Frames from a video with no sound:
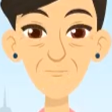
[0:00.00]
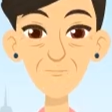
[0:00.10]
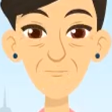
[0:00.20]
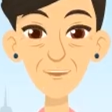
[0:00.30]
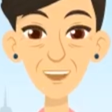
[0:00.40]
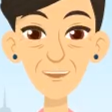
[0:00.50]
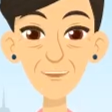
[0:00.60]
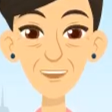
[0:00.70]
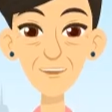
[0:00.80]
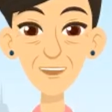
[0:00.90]
As
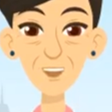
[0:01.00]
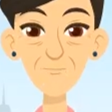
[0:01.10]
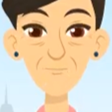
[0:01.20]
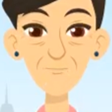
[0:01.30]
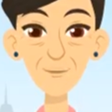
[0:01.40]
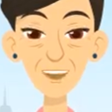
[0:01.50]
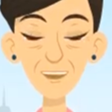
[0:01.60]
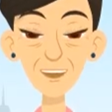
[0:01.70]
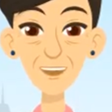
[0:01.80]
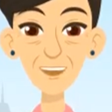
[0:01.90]
mentioned,
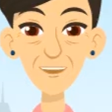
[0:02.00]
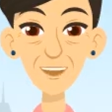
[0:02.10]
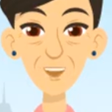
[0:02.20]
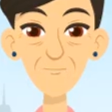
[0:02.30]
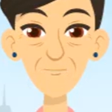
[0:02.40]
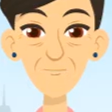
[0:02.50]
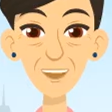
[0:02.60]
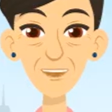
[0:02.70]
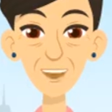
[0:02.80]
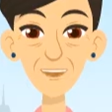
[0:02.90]
Article 2,
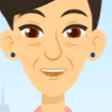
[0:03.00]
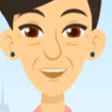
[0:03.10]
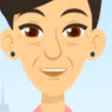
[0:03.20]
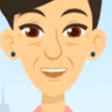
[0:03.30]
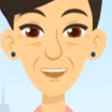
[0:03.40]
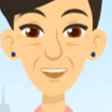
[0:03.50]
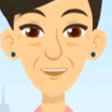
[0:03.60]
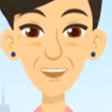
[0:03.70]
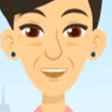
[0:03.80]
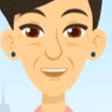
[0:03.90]
Section 2 bestows
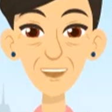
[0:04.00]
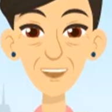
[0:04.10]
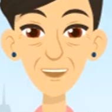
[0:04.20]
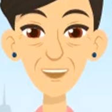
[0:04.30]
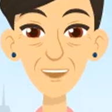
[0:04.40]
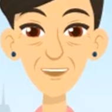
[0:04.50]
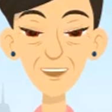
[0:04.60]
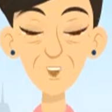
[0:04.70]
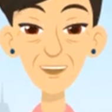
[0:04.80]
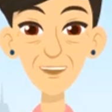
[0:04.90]
on the President the
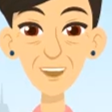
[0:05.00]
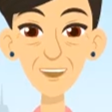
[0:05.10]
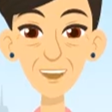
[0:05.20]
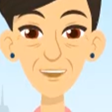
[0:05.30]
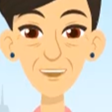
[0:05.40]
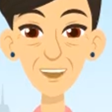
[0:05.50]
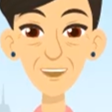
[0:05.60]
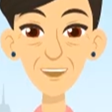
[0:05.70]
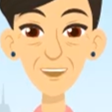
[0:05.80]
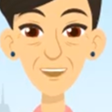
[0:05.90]
power to direct the
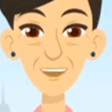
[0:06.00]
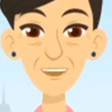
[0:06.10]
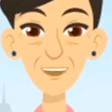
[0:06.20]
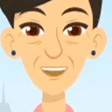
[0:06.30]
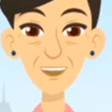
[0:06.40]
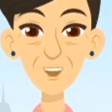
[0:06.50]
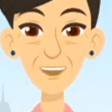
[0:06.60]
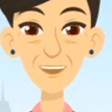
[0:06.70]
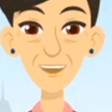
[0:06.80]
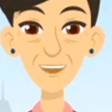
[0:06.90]
military as
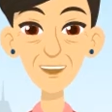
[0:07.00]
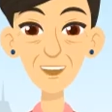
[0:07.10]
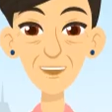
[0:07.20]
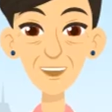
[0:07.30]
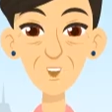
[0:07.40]
Commander-in-Chief.